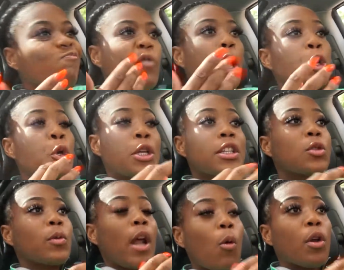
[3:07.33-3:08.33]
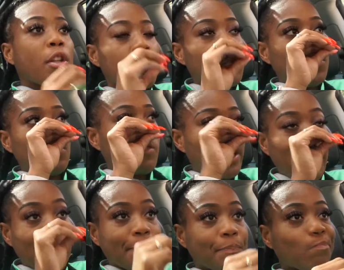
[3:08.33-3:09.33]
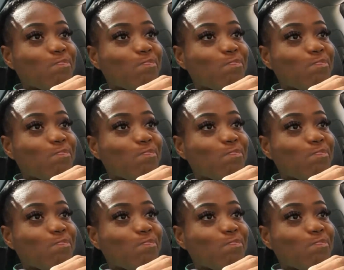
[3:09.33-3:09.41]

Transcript: I knew this is what I wanted to do. And